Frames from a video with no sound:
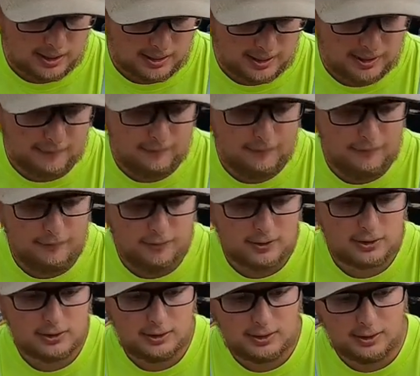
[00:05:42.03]
I have
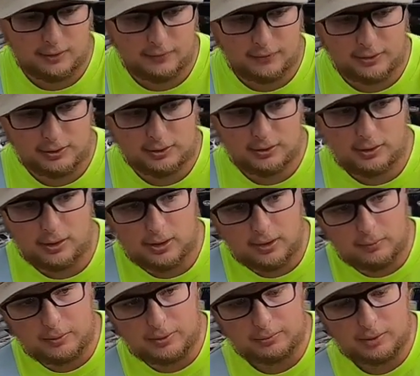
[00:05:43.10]
fished and fished uh,
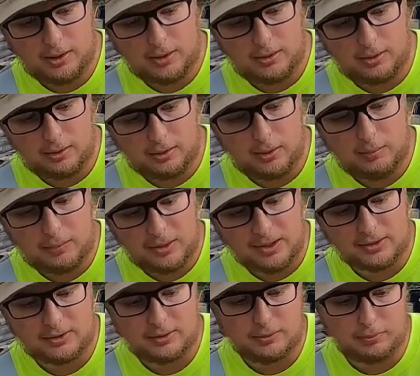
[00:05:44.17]
with rock uh, or up
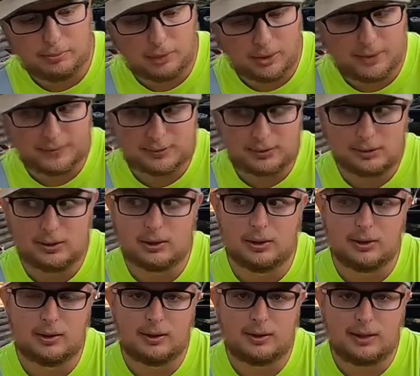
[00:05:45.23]
against the bluffs
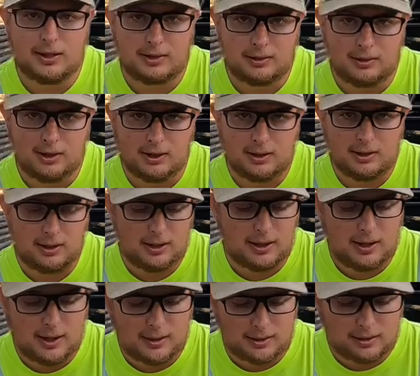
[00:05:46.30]
uh, yesterday,
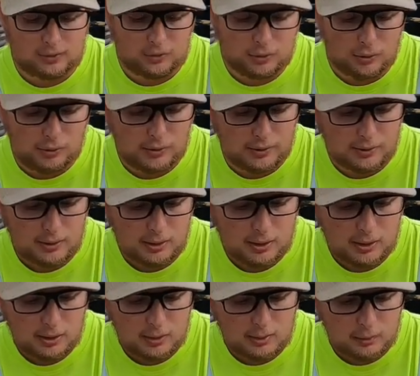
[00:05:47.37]
and I can just feel the
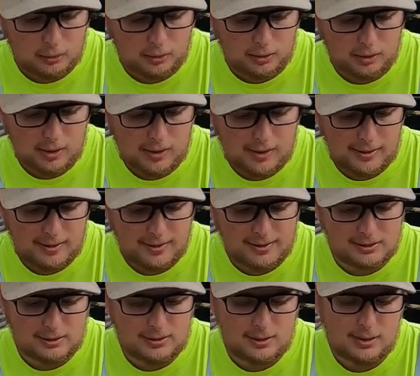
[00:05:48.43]
where the line
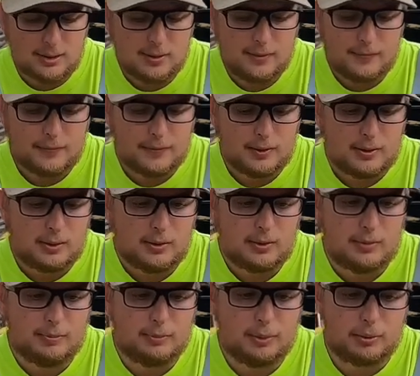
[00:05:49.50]
has
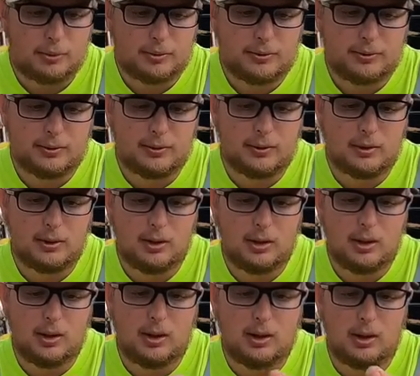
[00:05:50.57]
pulled
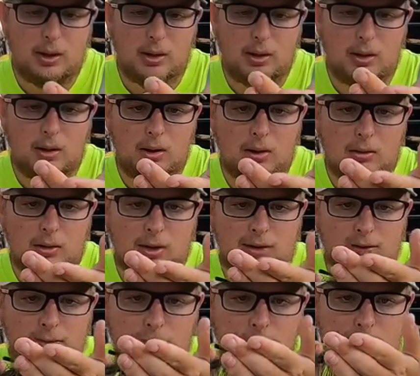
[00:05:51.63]

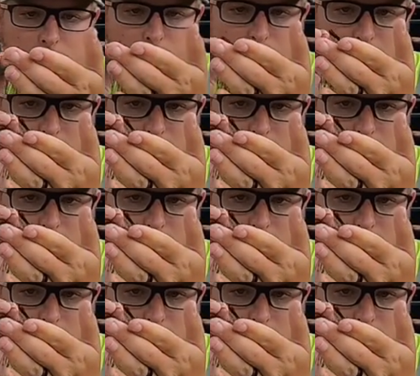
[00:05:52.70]
across the rocks